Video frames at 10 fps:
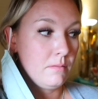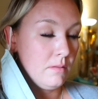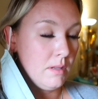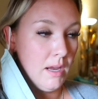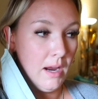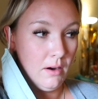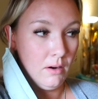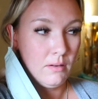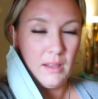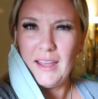the
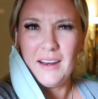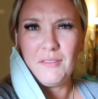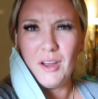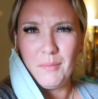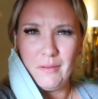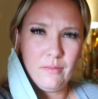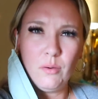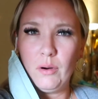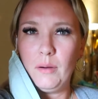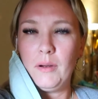air that I've done
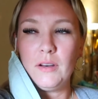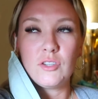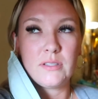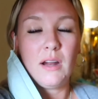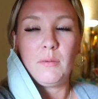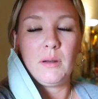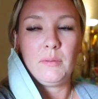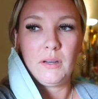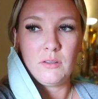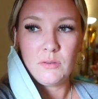before, but just not what I
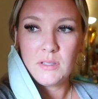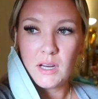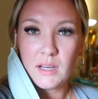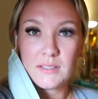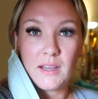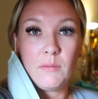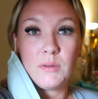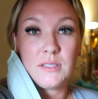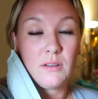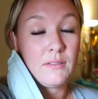planned on doing today because I
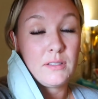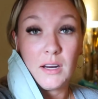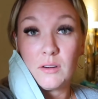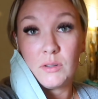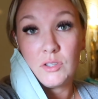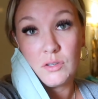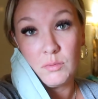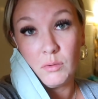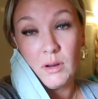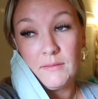was still having technical issues
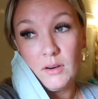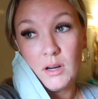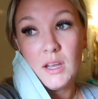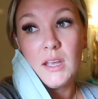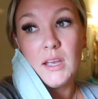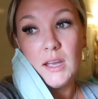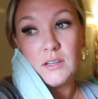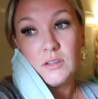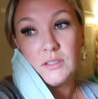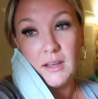with Quaver, and
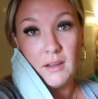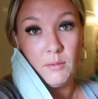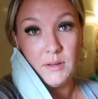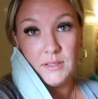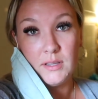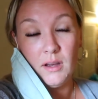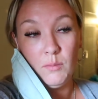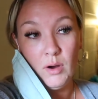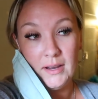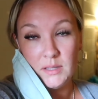it turns out it was
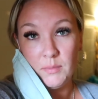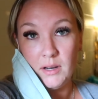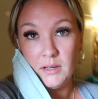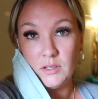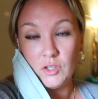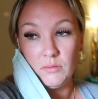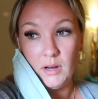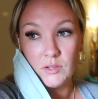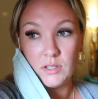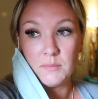widespread issue,
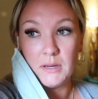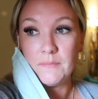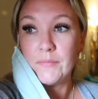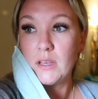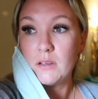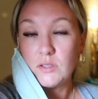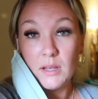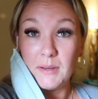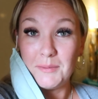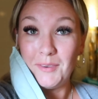not just me. So
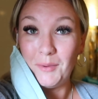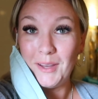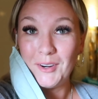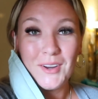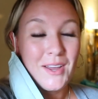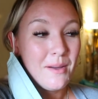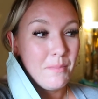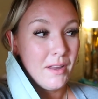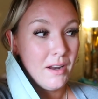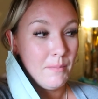that makes me feel better.
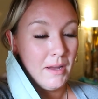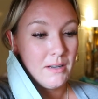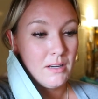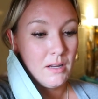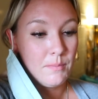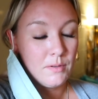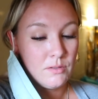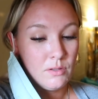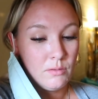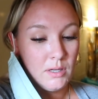But I ended up
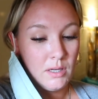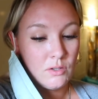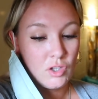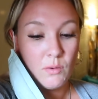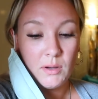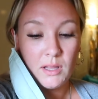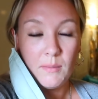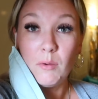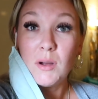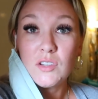showing
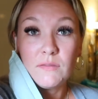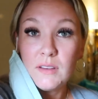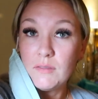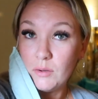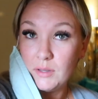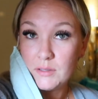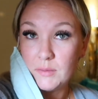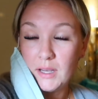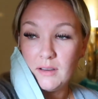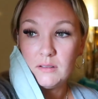them. I watched Vivo this
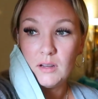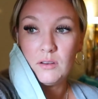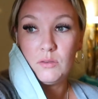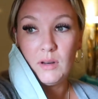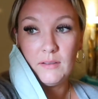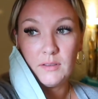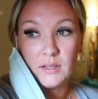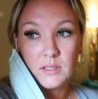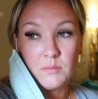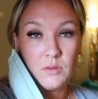weekend, a new
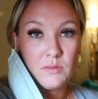Netflix